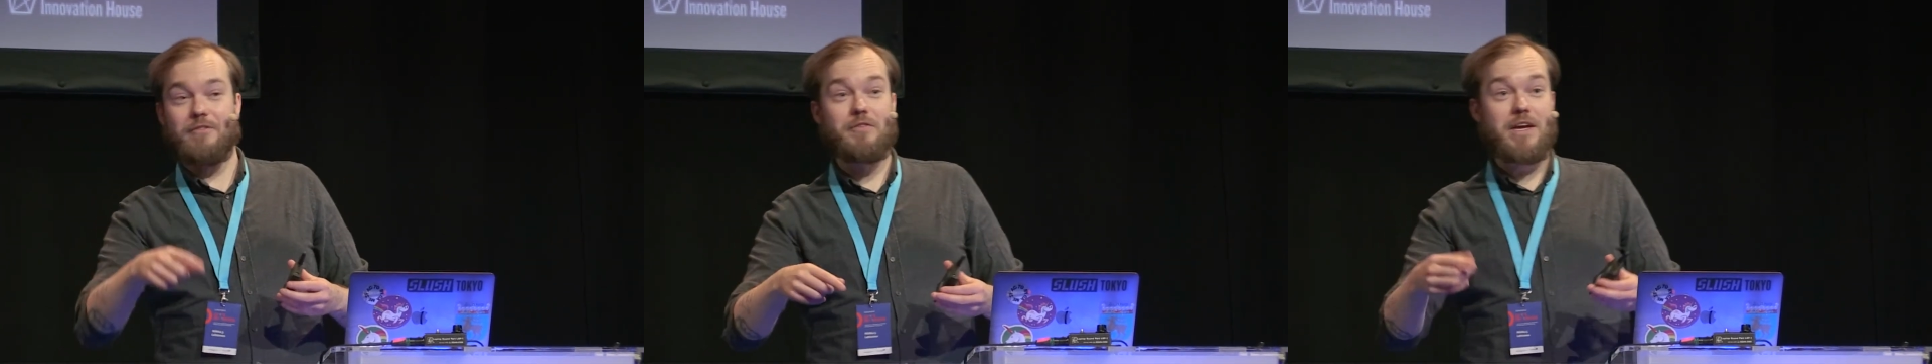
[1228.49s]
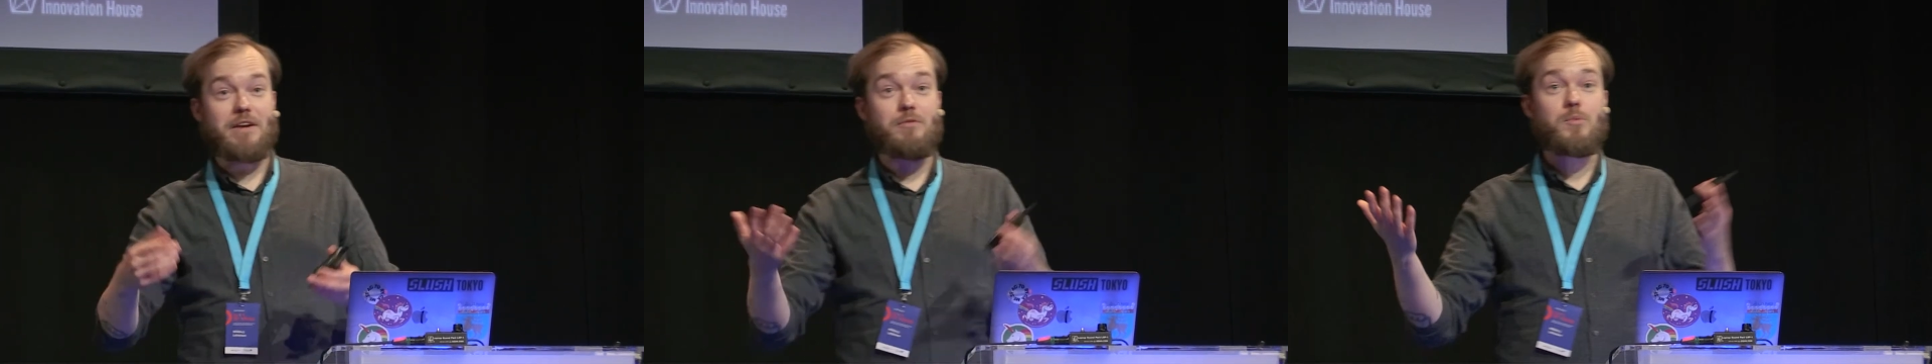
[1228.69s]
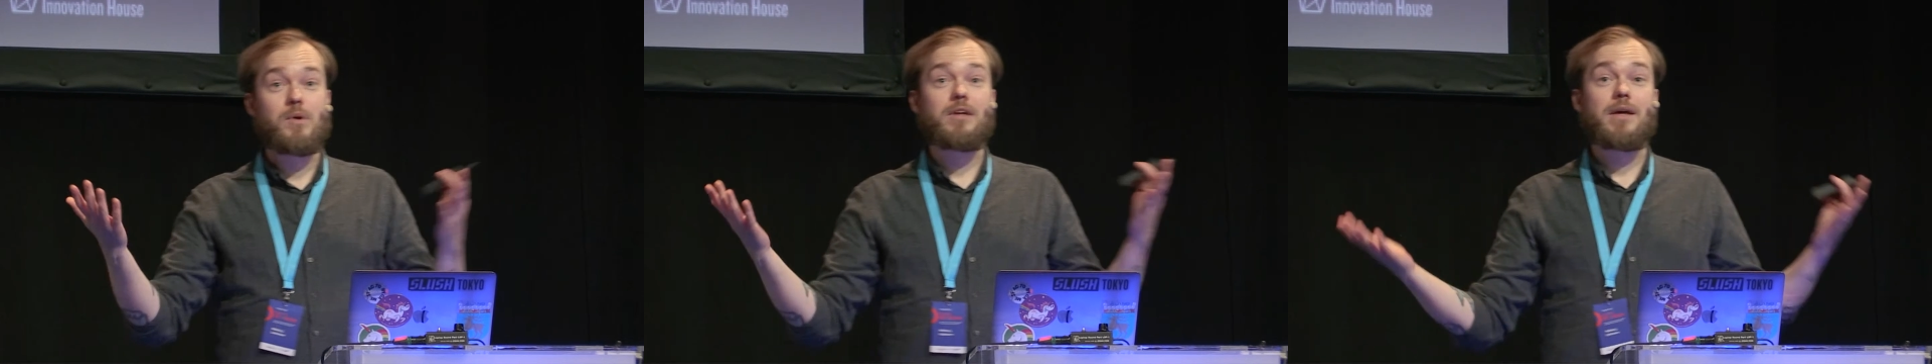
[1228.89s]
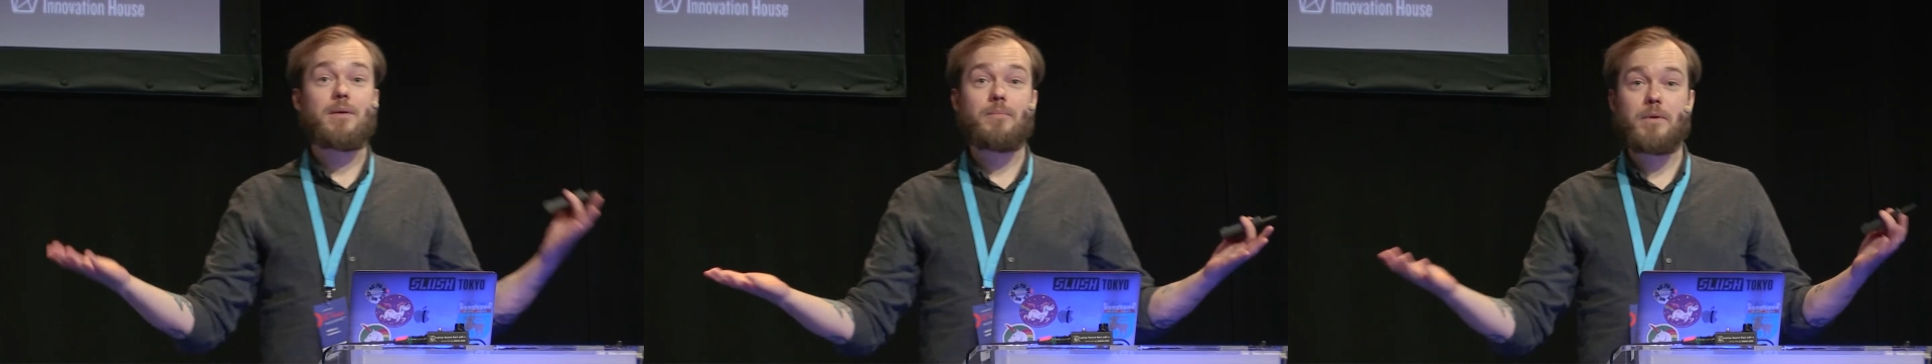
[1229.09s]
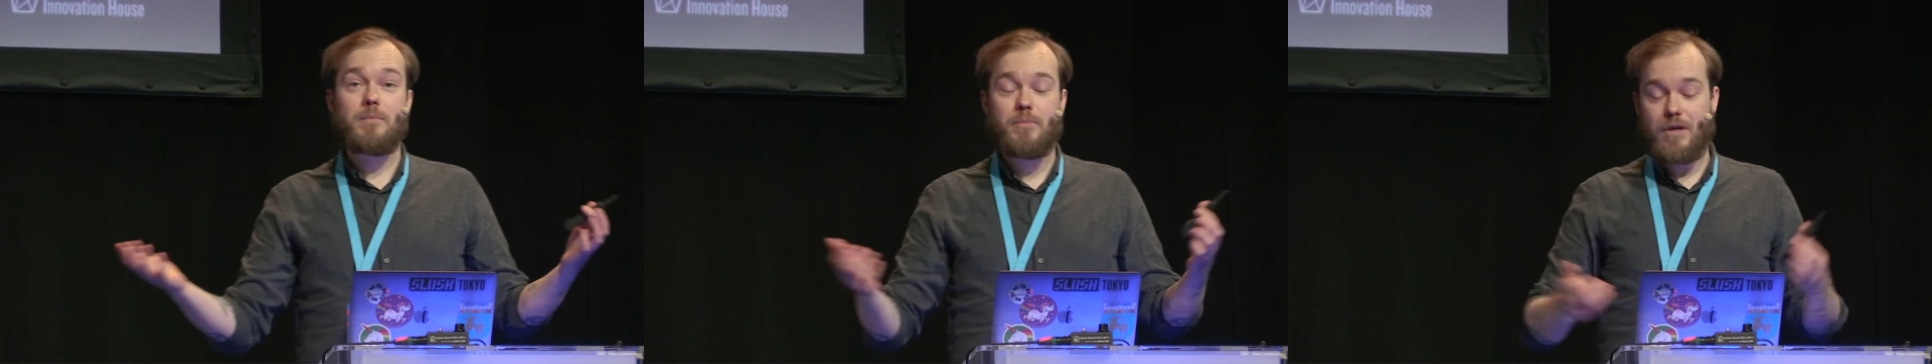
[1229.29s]
everyone
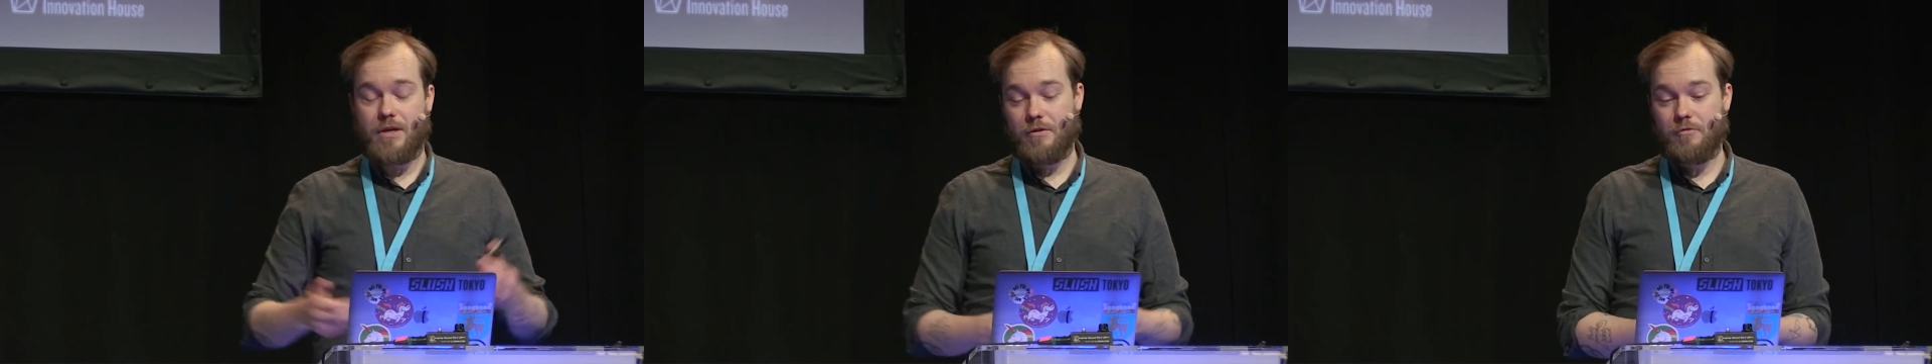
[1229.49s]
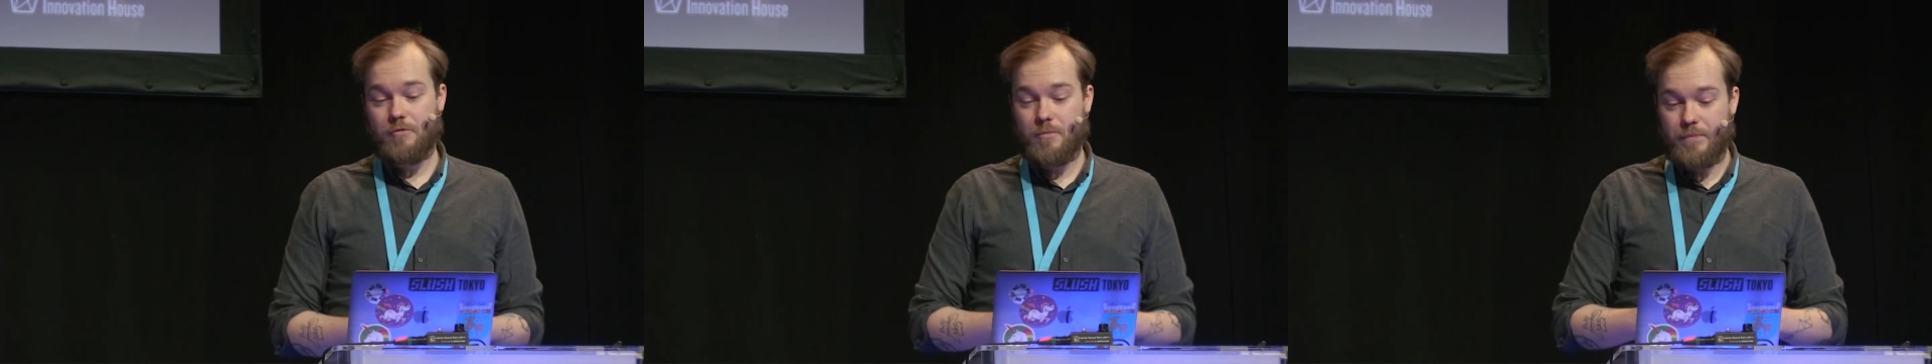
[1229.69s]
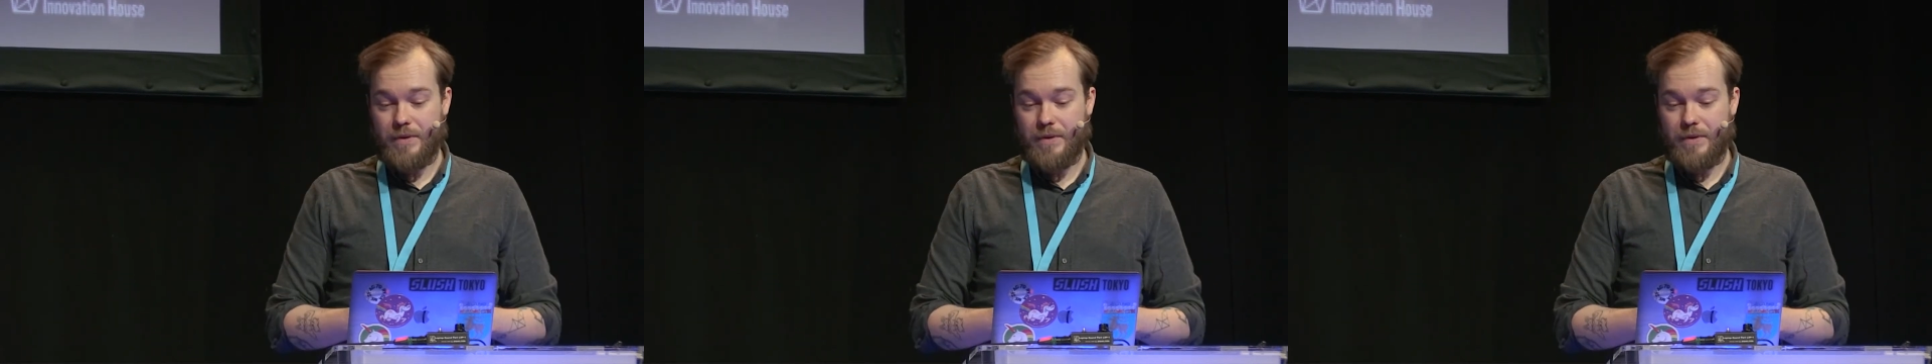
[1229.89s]
can be part of,